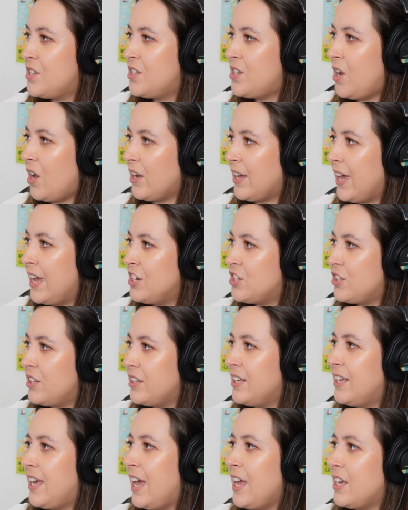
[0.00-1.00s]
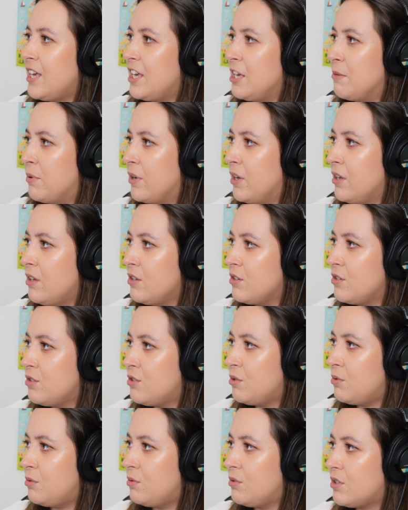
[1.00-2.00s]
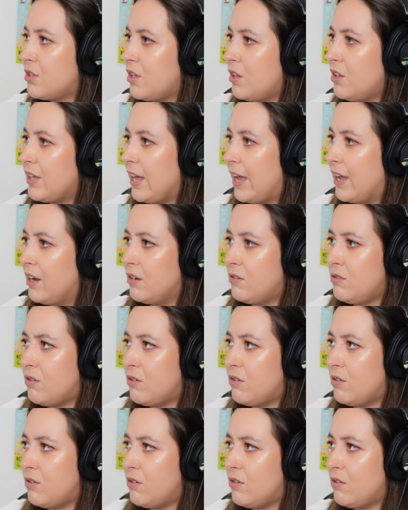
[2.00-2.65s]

Dark Angel and Gatekeeper, Tool, Skull Cane.